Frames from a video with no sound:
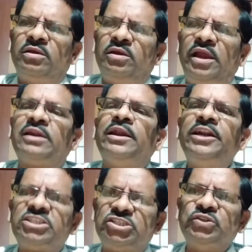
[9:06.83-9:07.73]
it
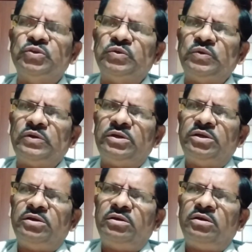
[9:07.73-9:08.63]
leads to
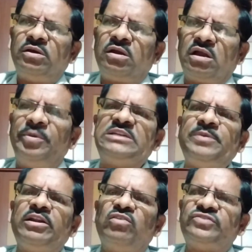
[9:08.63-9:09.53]

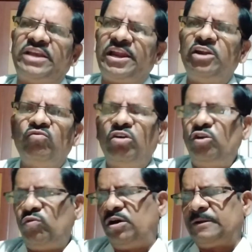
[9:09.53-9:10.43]
commencement of Second World
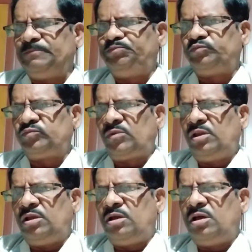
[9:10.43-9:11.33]
War.
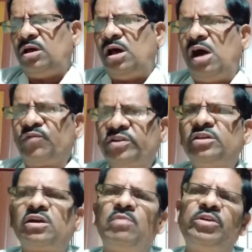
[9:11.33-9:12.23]
After the
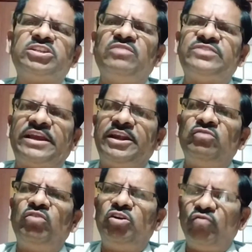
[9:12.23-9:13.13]
completion of Second
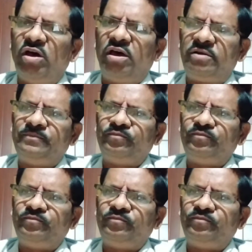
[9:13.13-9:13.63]
World War,